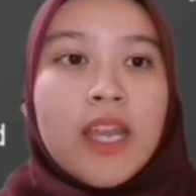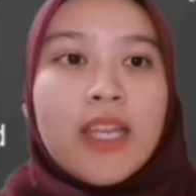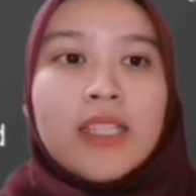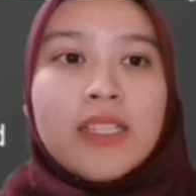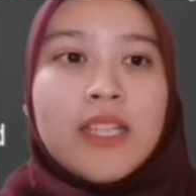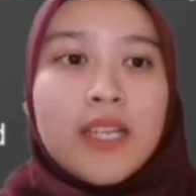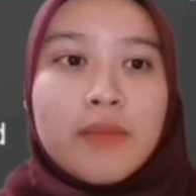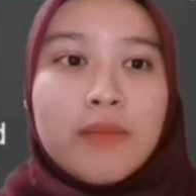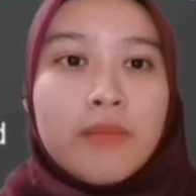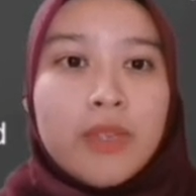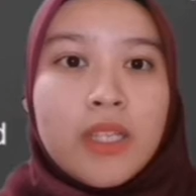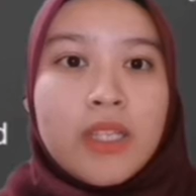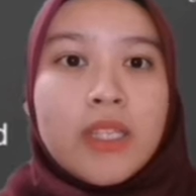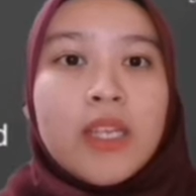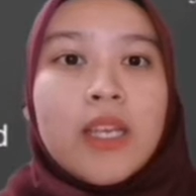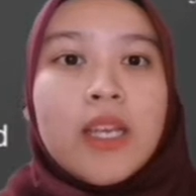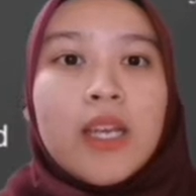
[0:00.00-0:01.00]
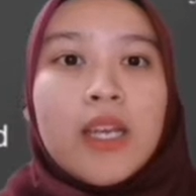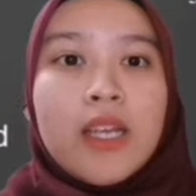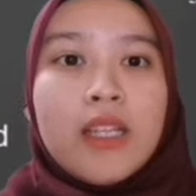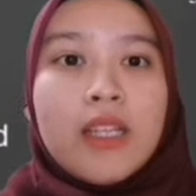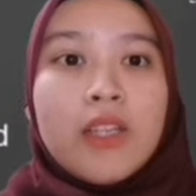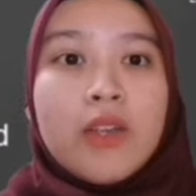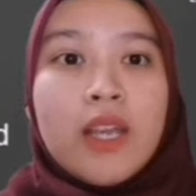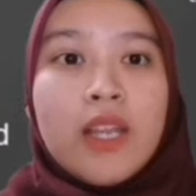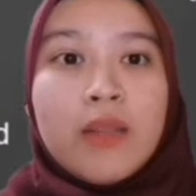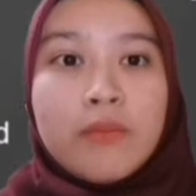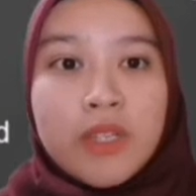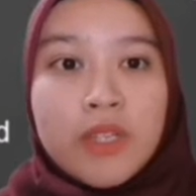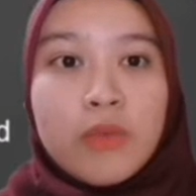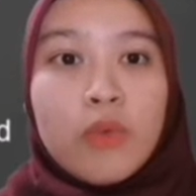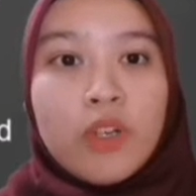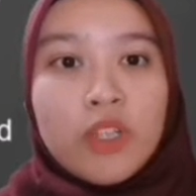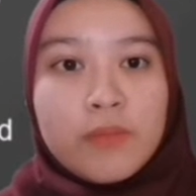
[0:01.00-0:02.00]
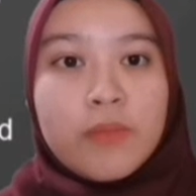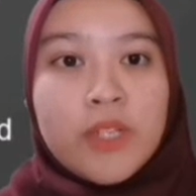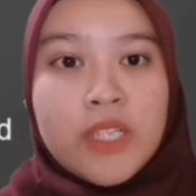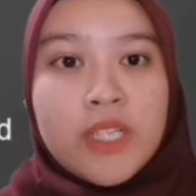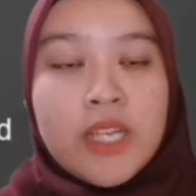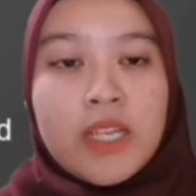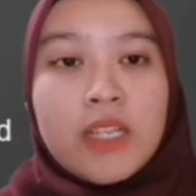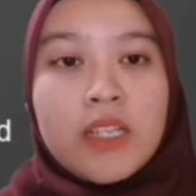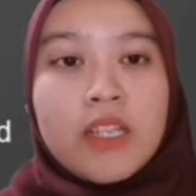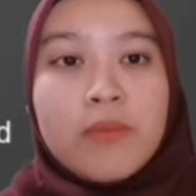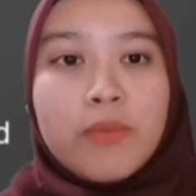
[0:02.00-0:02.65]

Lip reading: and that meant a new element was present.